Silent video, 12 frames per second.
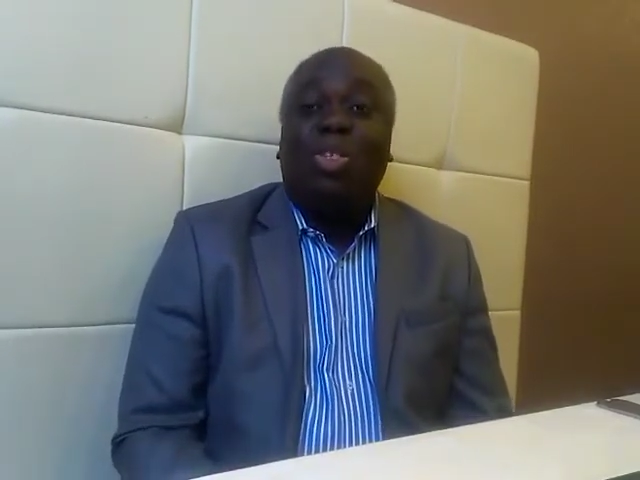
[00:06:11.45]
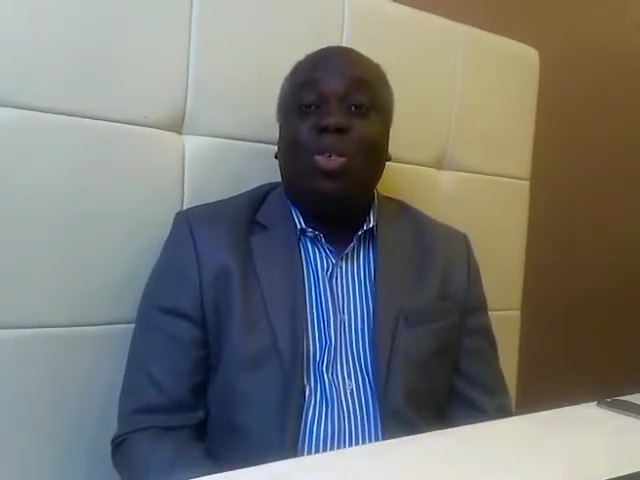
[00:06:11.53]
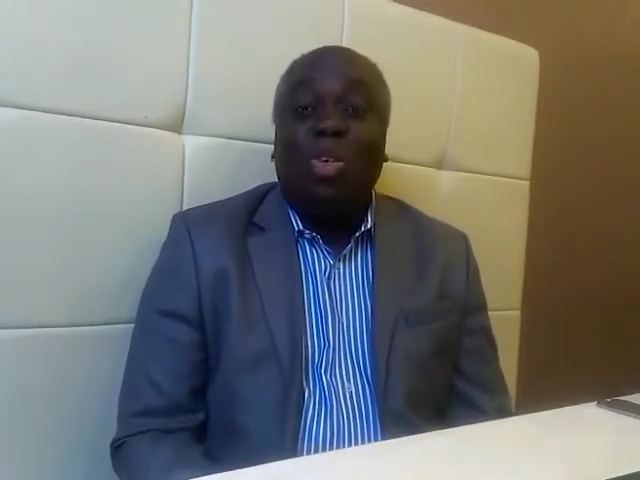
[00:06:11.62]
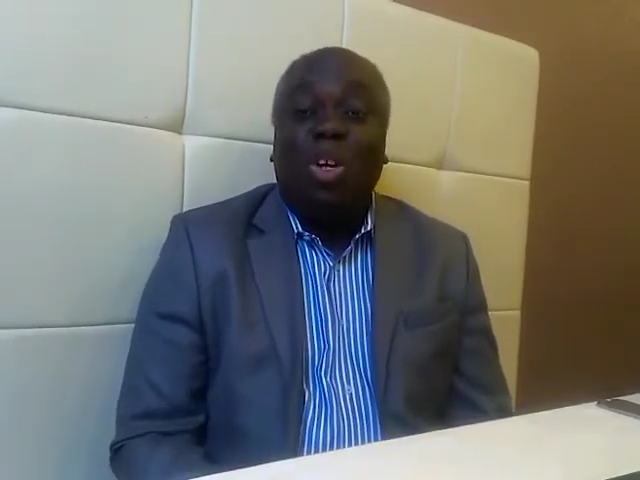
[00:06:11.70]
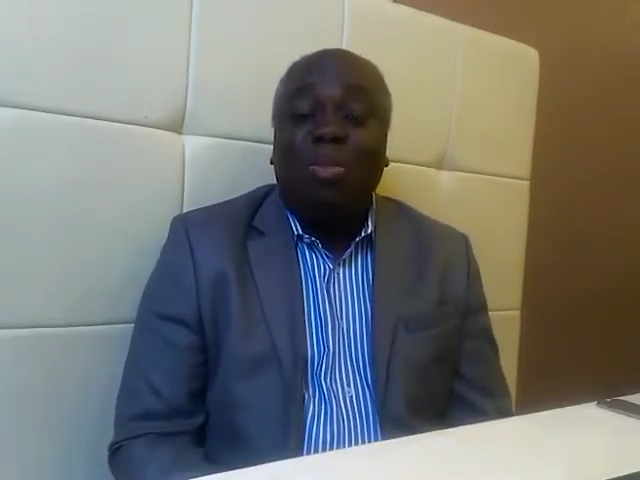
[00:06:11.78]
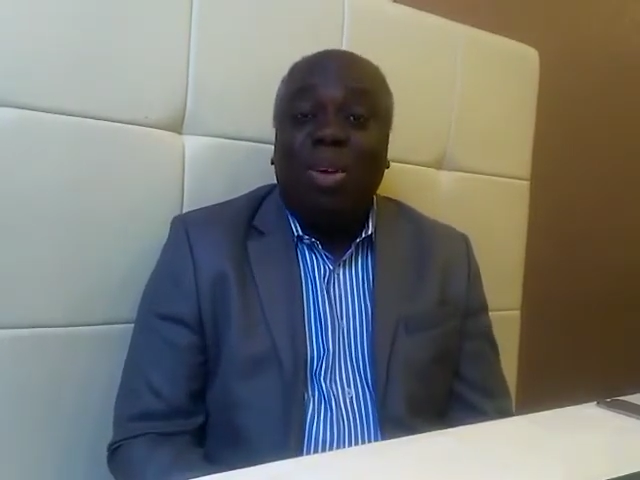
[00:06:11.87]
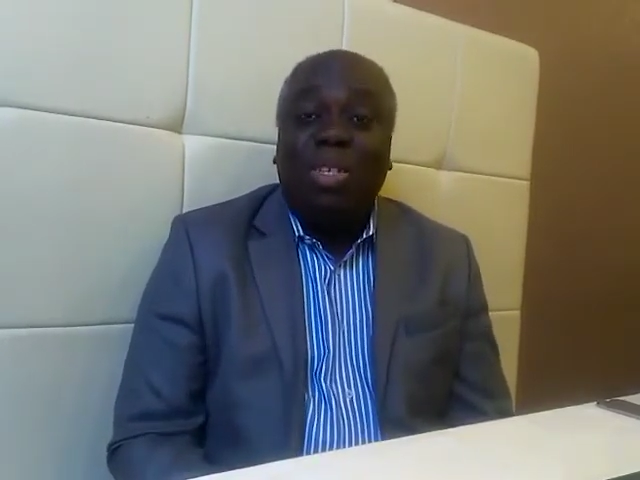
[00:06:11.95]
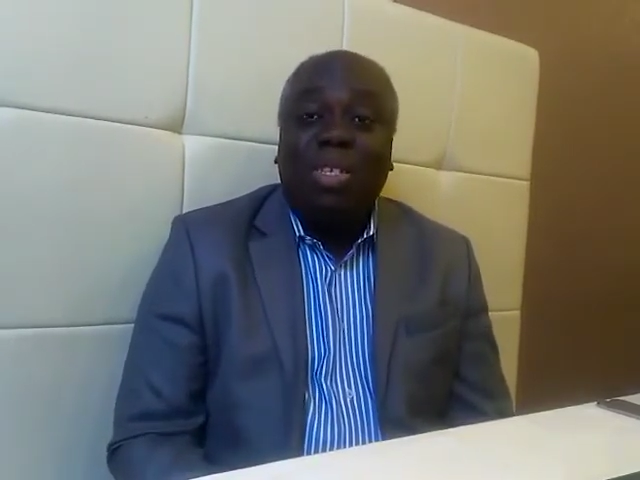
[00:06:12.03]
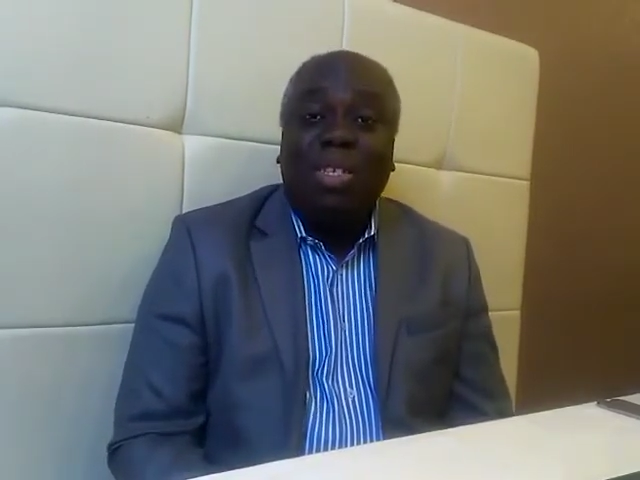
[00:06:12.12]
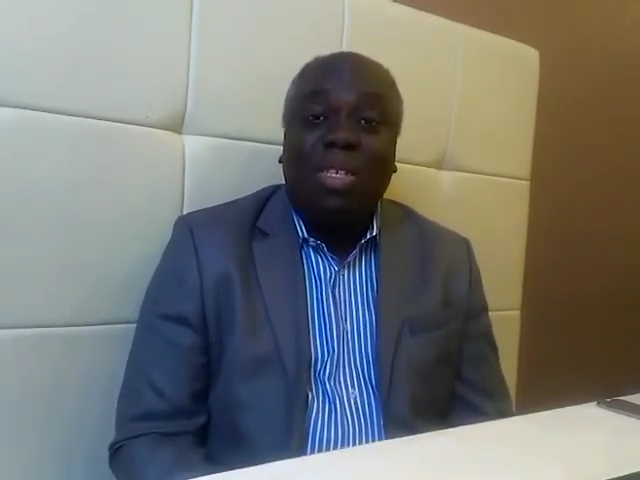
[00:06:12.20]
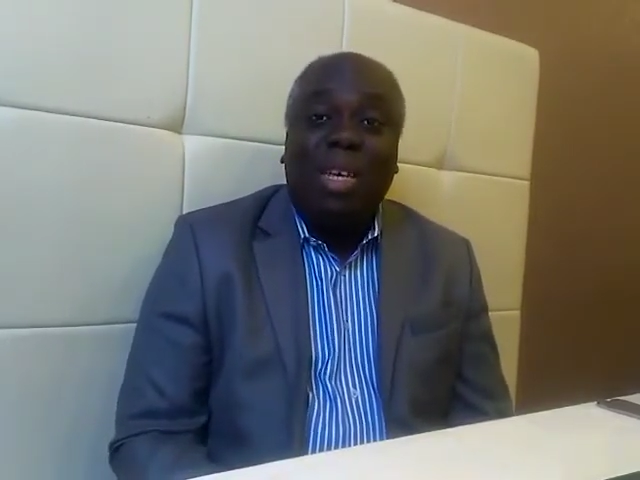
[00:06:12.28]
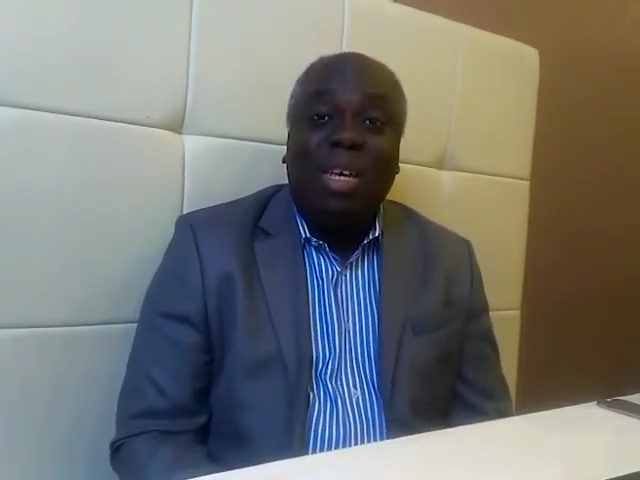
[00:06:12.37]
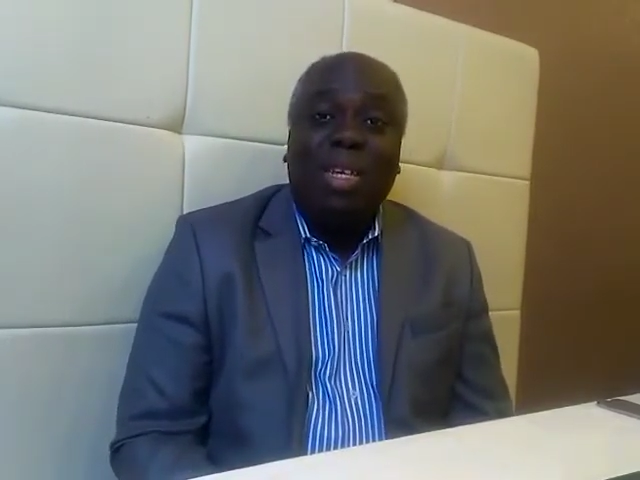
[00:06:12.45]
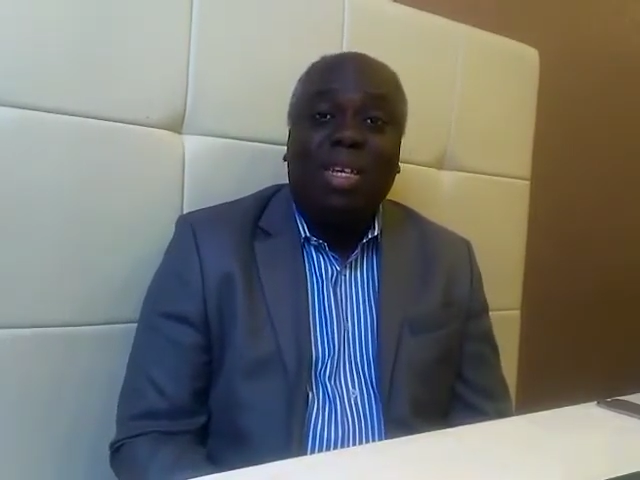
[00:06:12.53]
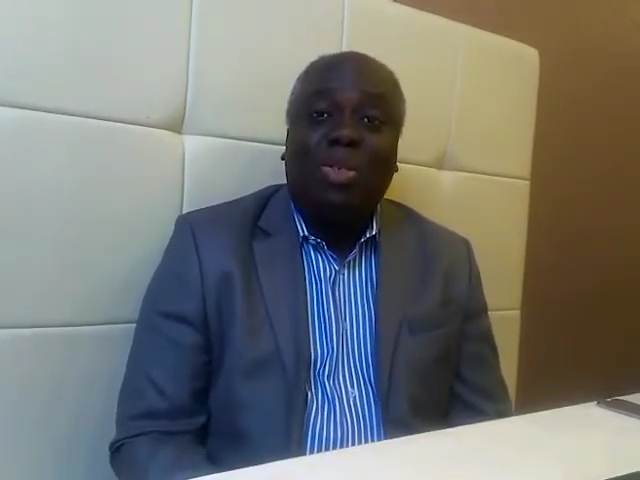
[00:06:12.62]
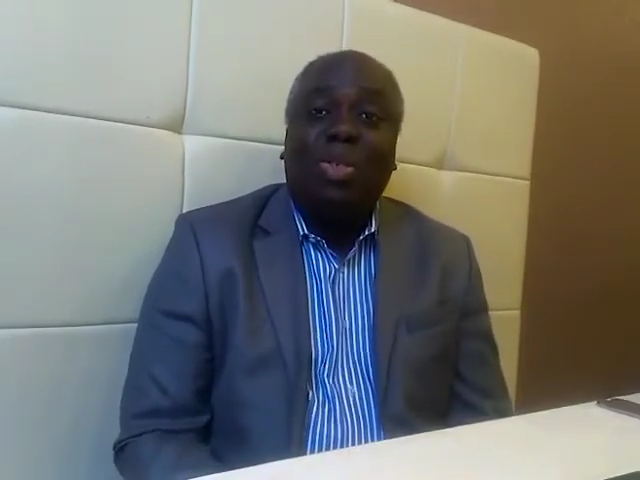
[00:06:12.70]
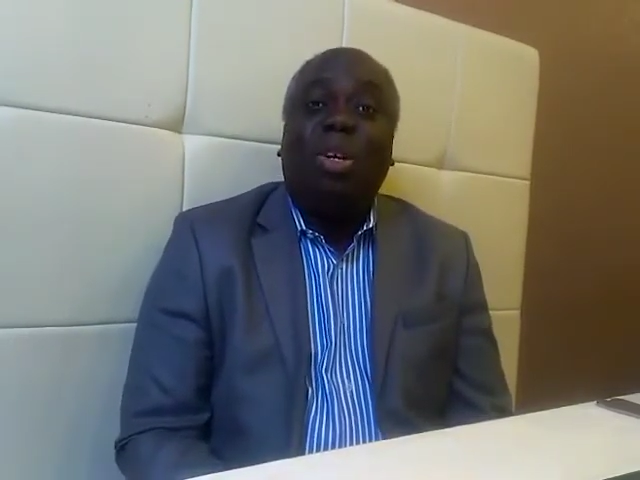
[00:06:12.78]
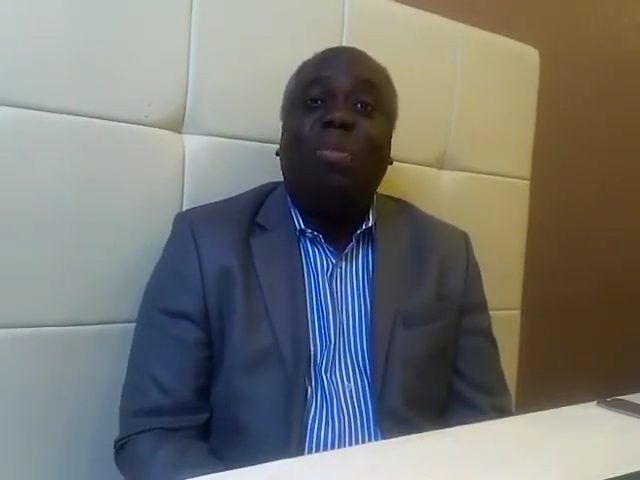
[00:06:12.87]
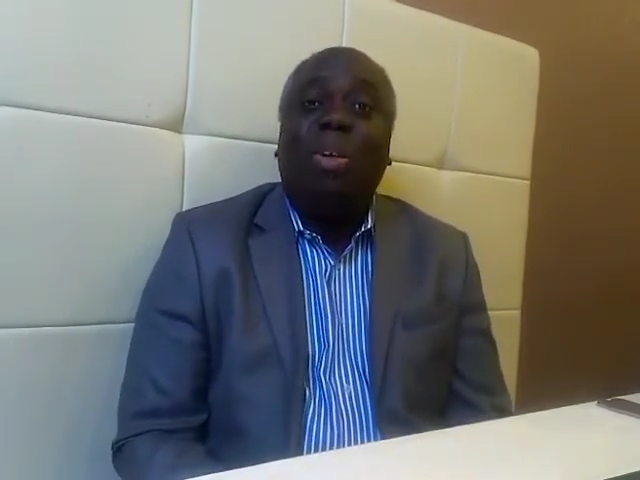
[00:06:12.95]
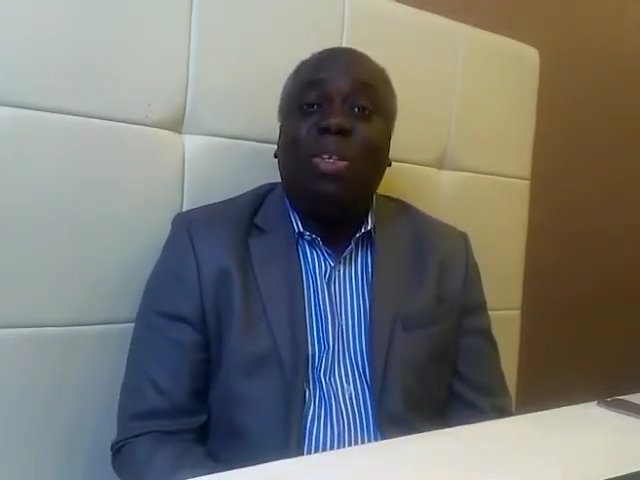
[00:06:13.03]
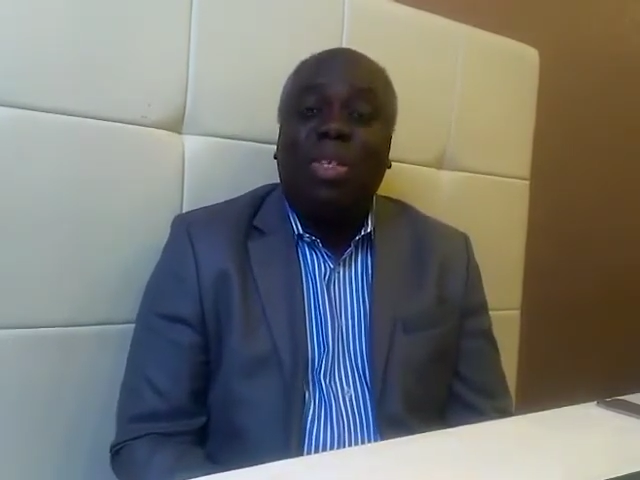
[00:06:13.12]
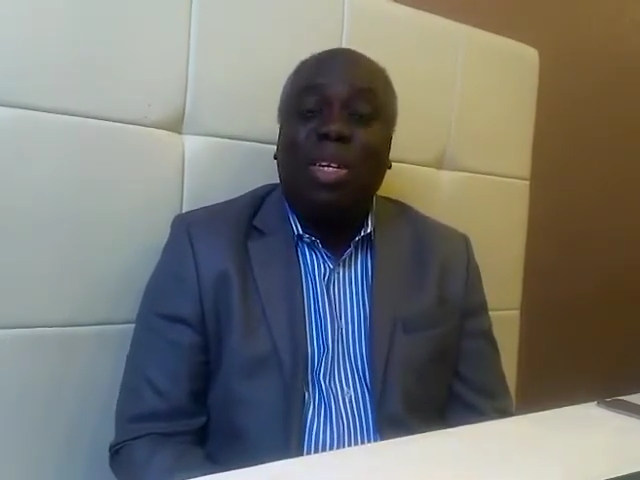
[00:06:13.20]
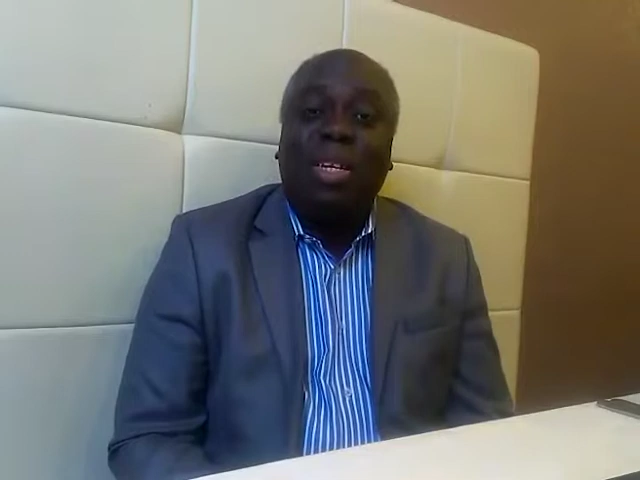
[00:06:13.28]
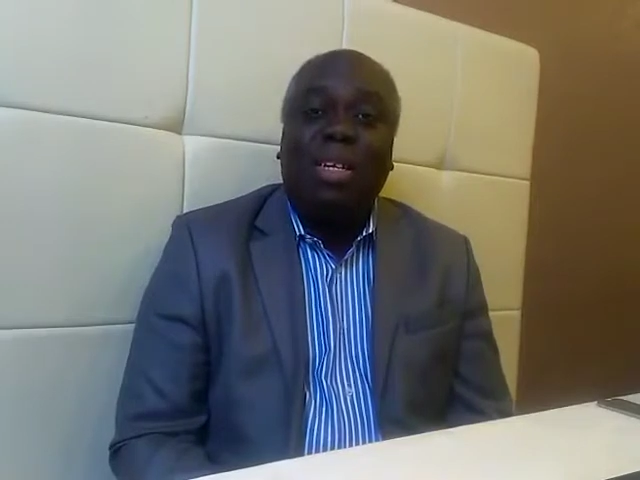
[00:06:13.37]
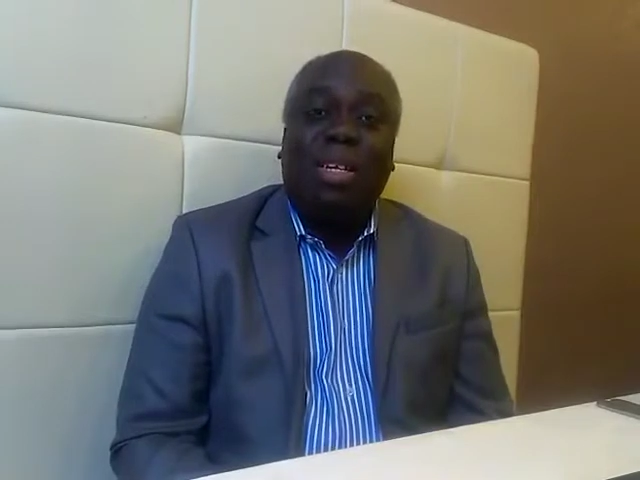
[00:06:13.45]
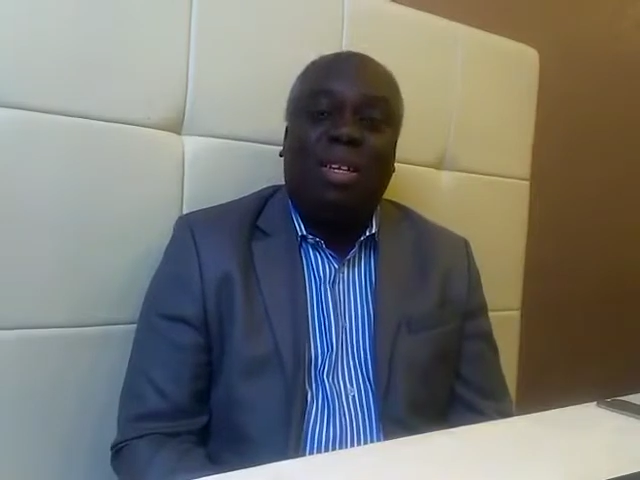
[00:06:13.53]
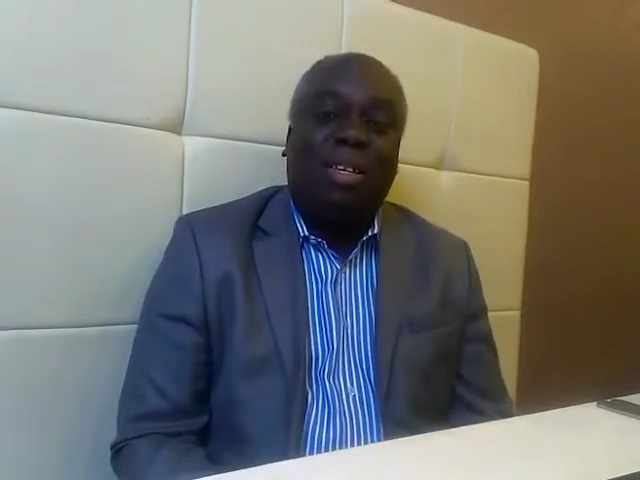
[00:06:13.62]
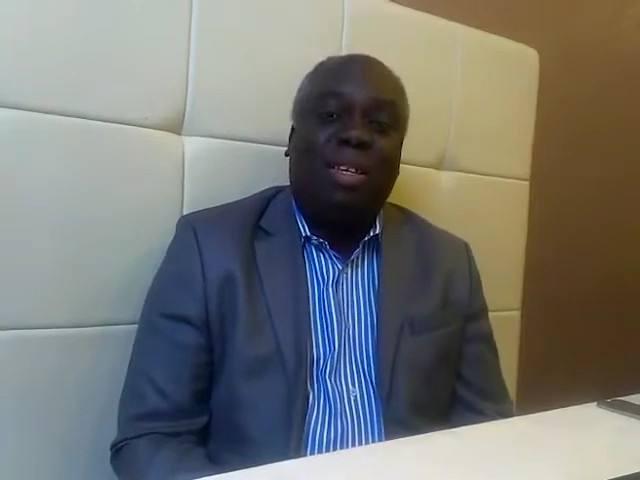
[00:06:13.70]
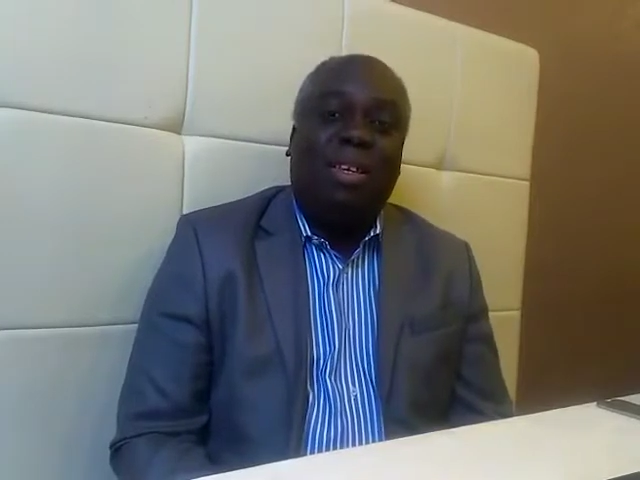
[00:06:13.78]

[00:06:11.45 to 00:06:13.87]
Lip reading: Talk about Tanzania, talk about Senegal.